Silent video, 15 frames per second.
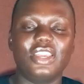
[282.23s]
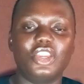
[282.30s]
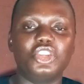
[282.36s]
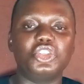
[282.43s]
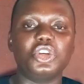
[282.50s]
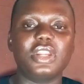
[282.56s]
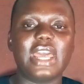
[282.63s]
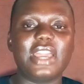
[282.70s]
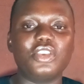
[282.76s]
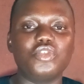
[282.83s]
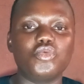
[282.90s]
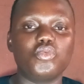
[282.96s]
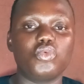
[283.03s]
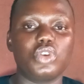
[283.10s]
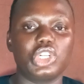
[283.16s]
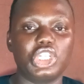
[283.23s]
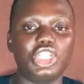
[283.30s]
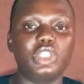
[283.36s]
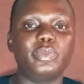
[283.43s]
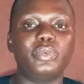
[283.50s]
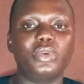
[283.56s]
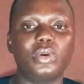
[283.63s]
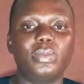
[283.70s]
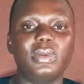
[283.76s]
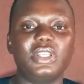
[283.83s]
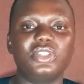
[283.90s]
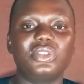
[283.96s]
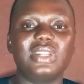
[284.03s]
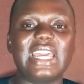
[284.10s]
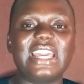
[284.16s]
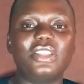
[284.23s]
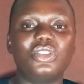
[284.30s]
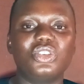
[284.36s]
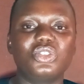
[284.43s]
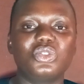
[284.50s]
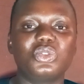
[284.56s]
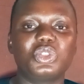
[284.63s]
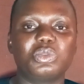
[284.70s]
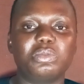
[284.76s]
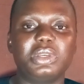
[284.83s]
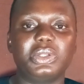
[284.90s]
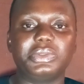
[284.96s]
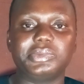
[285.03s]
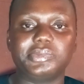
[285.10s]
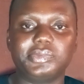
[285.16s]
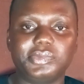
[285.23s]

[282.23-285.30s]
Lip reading: Ensure that you wash it properly so that it doesn't smell.